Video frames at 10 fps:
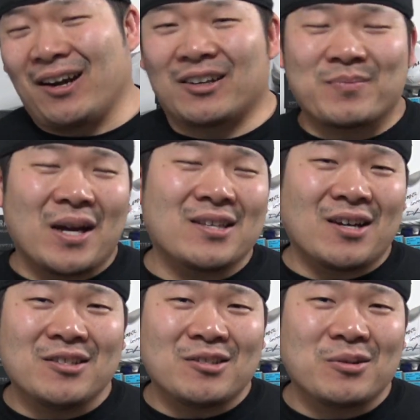because mine is
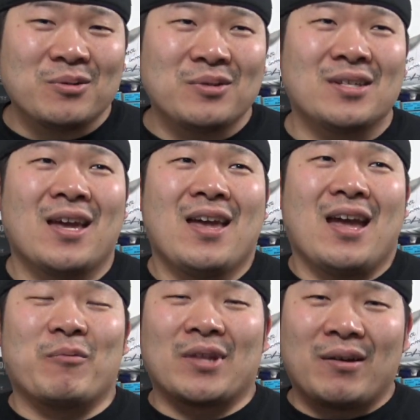untuned
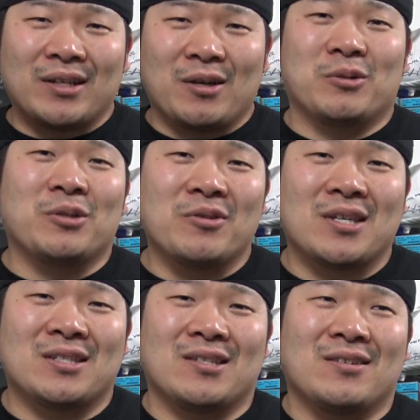and without any O2
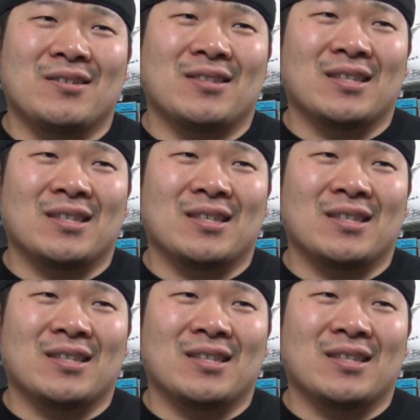sensors.